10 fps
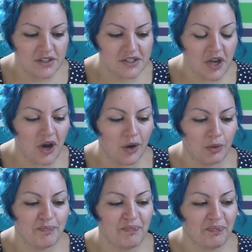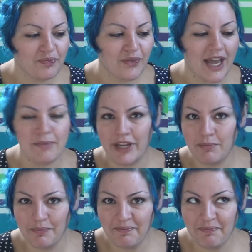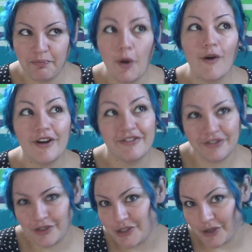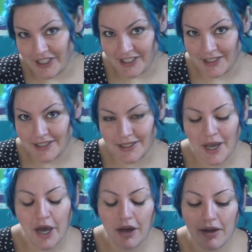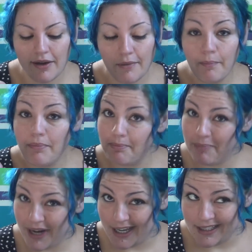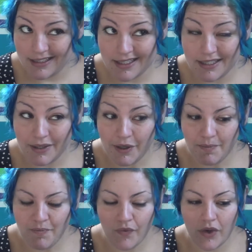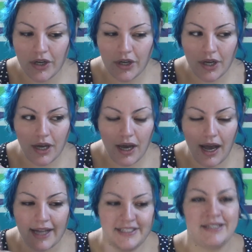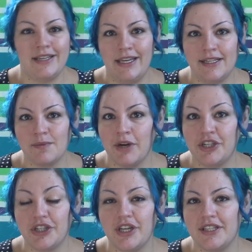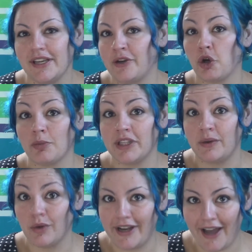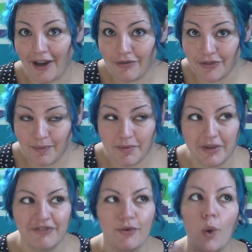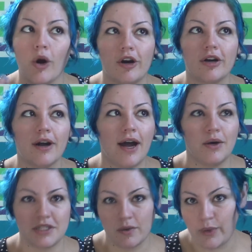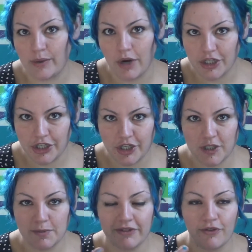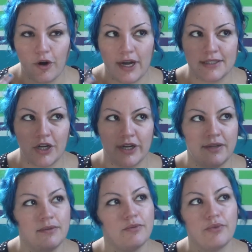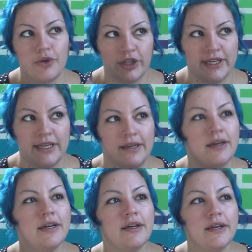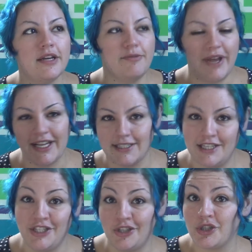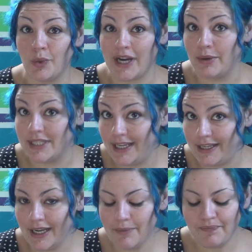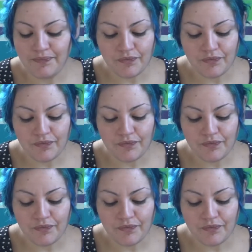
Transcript: So I made poor food choices, but I didn't eat as much as I normally would have before I was on Weight Watchers, before I started really paying attention to what I was eating.